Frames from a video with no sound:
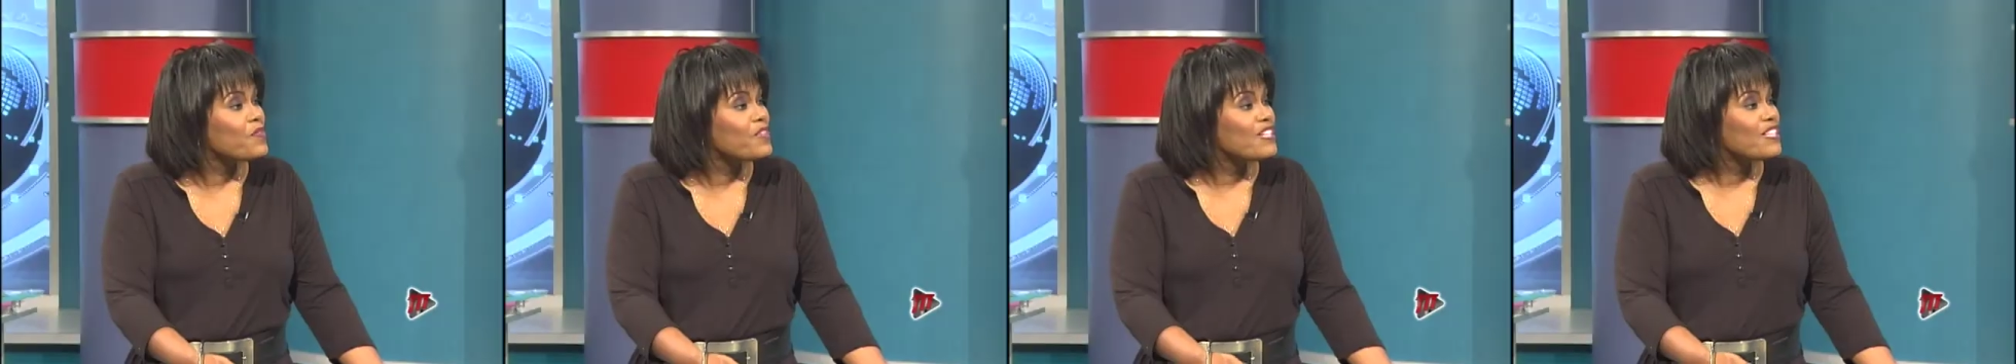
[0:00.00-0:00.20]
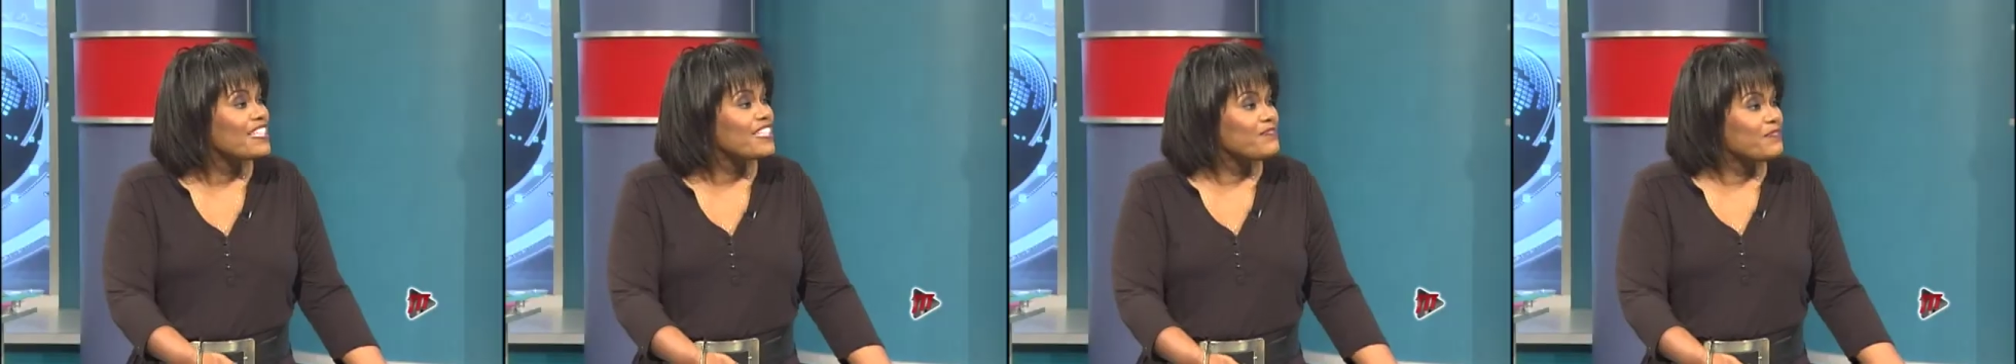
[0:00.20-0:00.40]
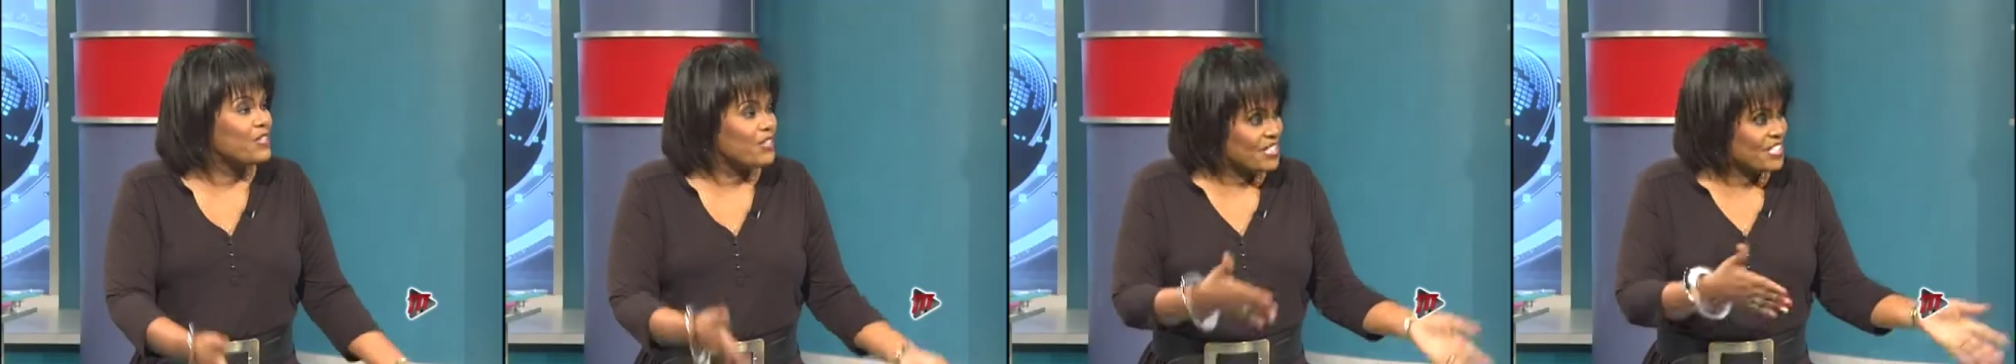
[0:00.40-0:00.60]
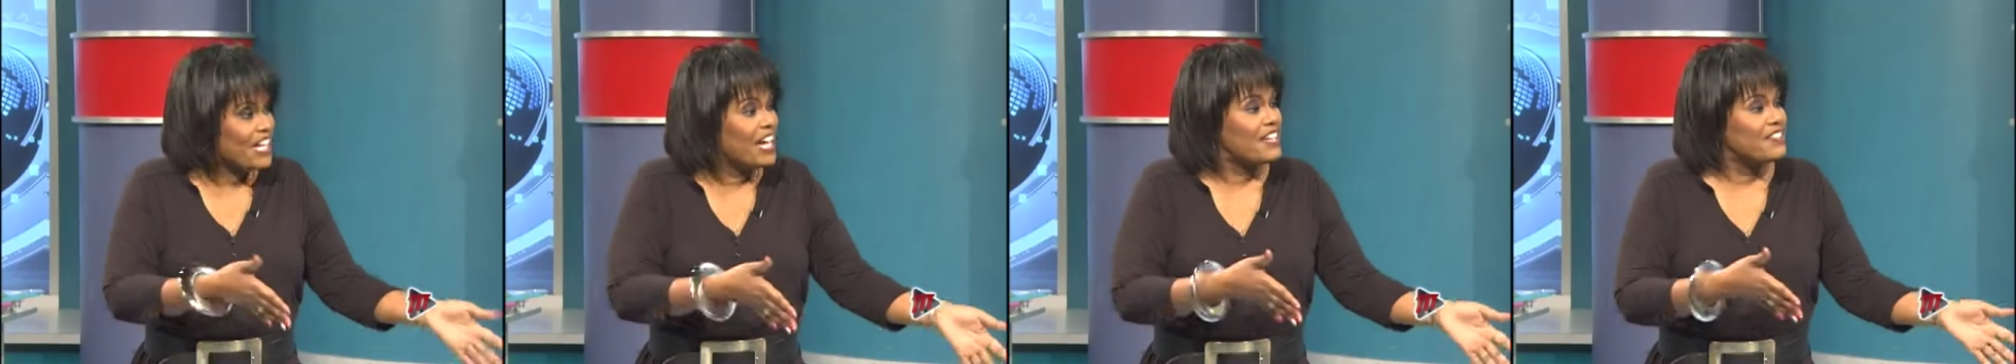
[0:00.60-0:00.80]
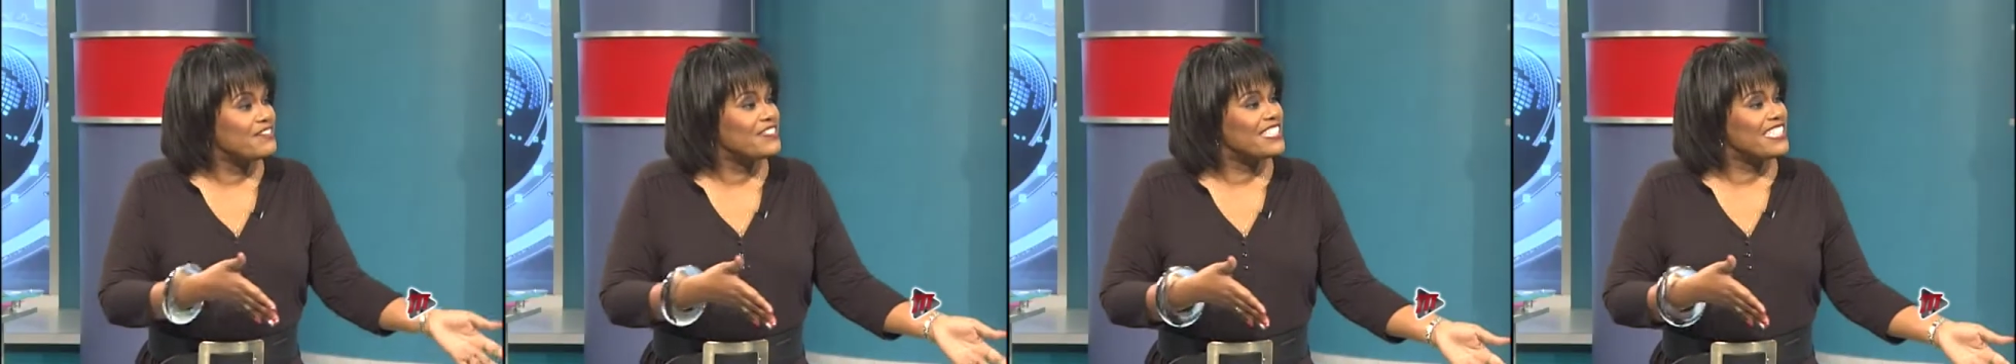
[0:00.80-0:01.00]
Nice. Because
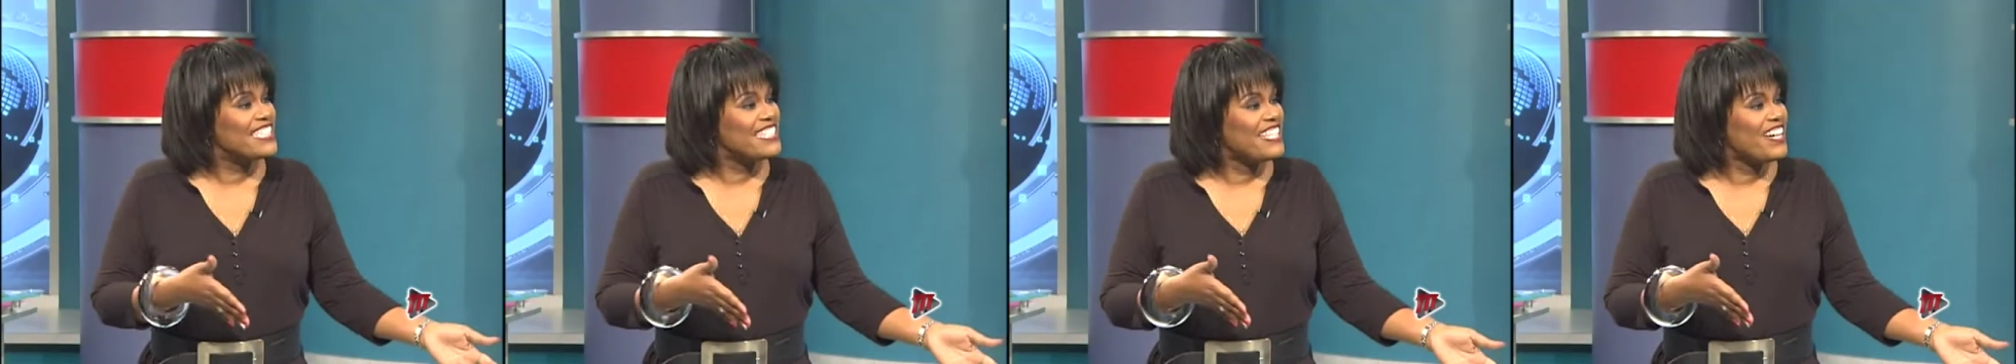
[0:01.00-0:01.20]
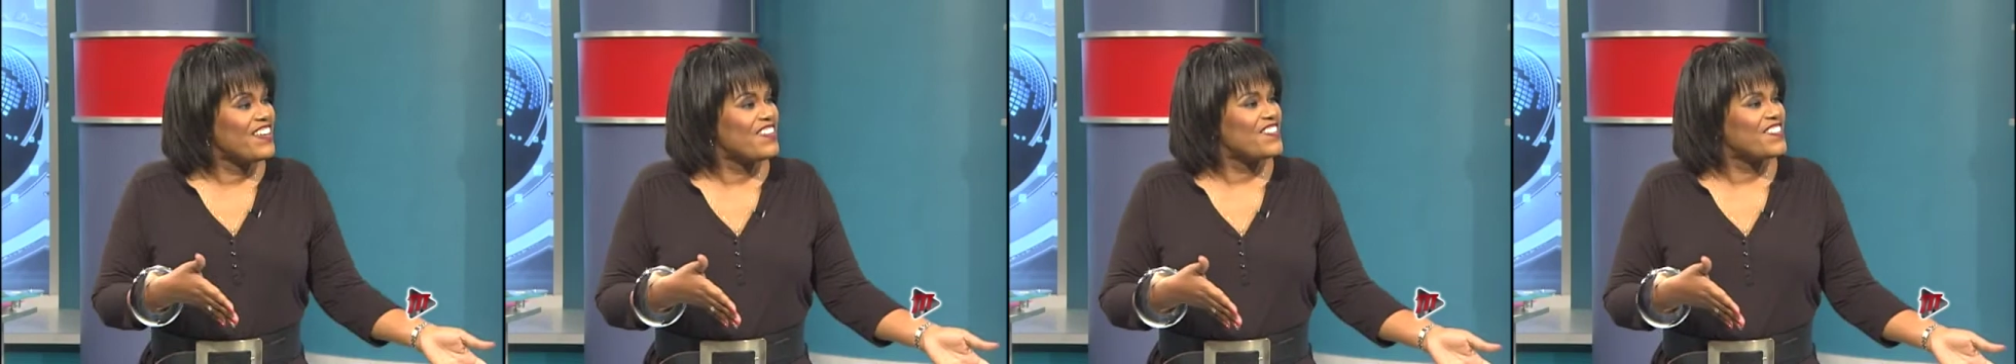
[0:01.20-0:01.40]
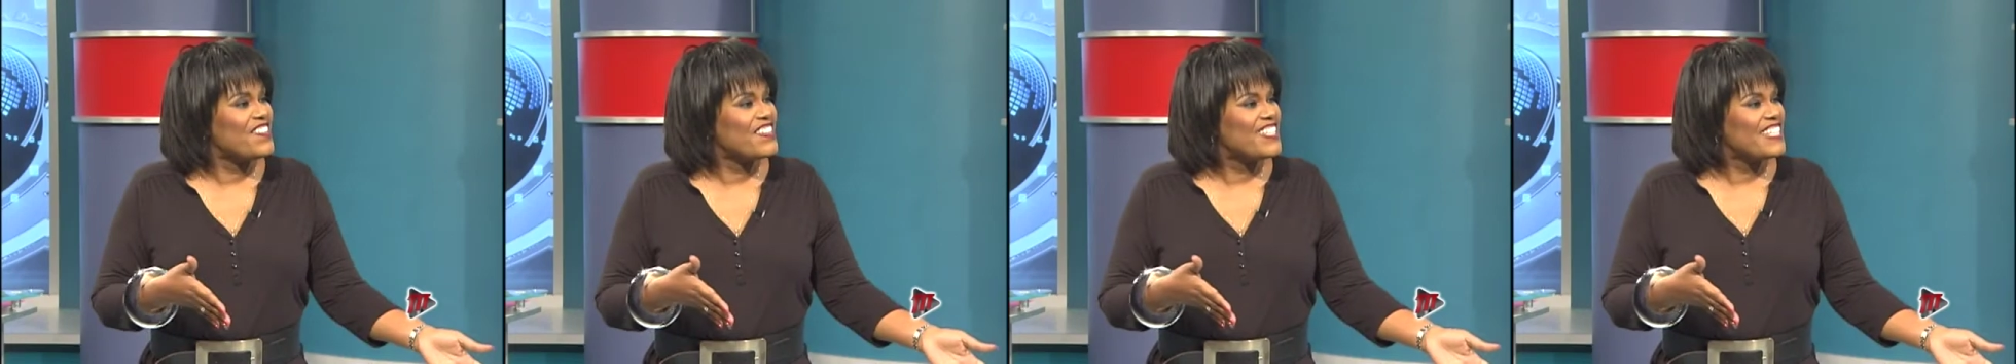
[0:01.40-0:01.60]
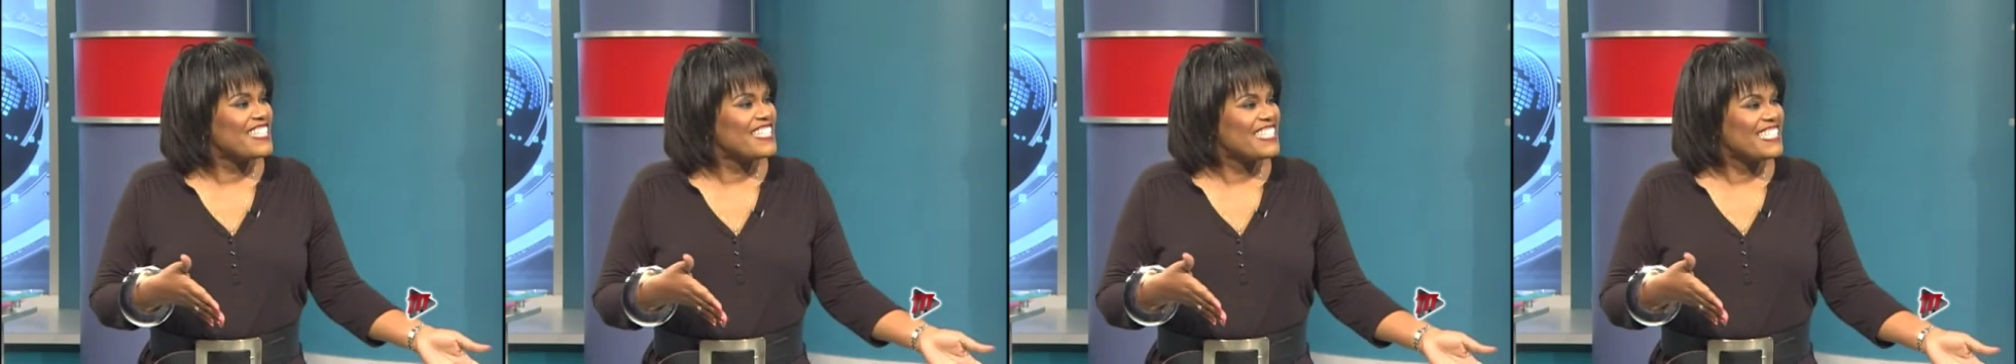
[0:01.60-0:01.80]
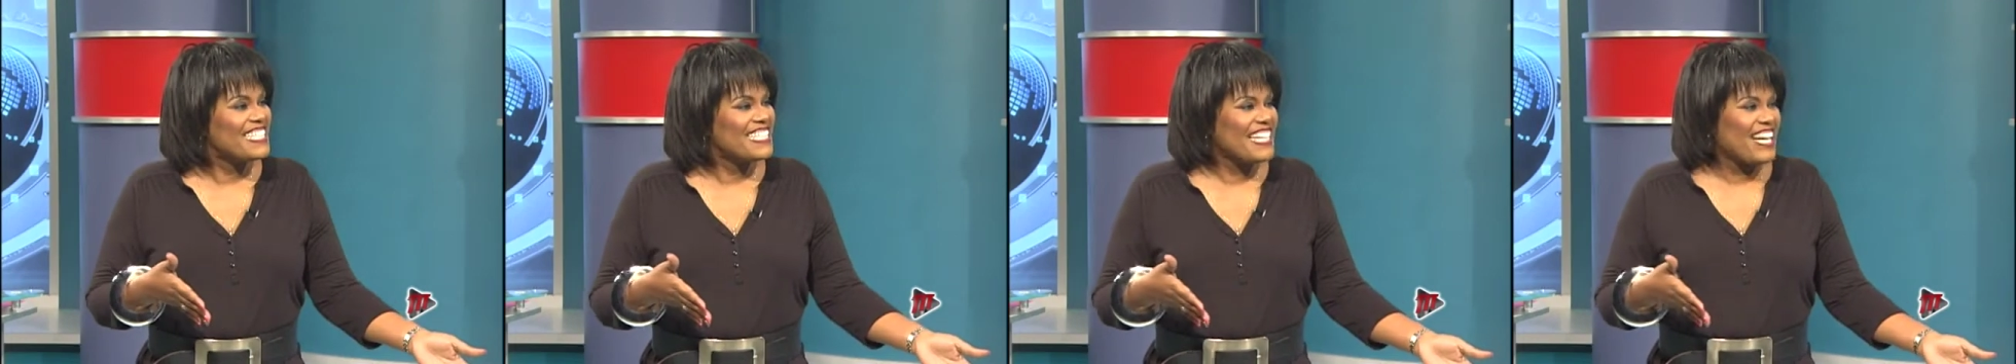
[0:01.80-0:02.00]
Carnival is now.
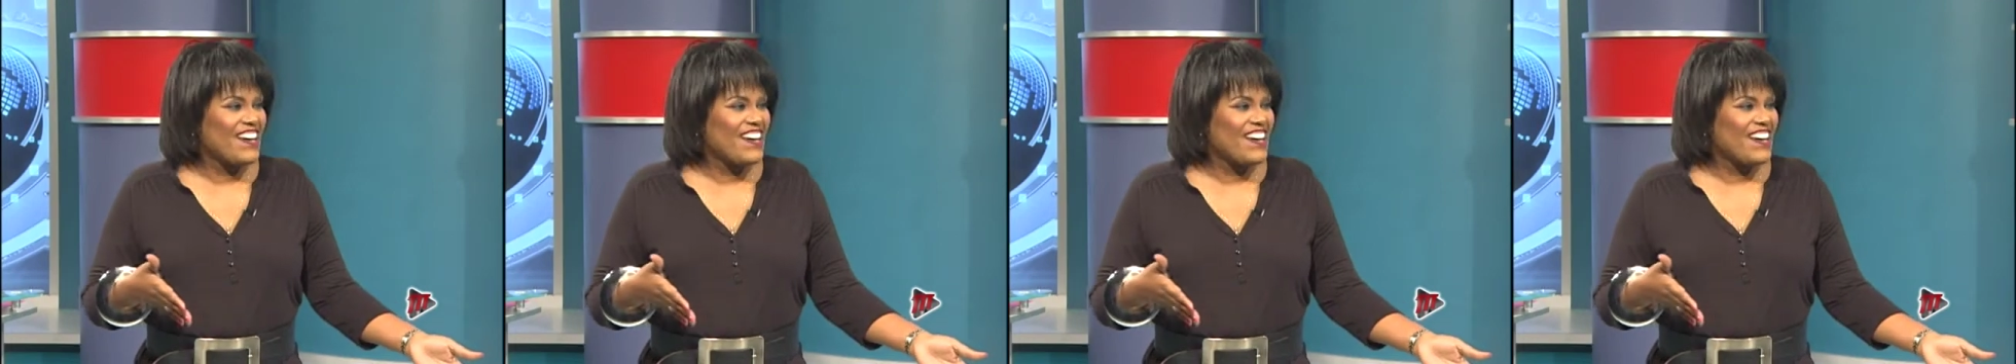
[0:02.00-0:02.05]
No.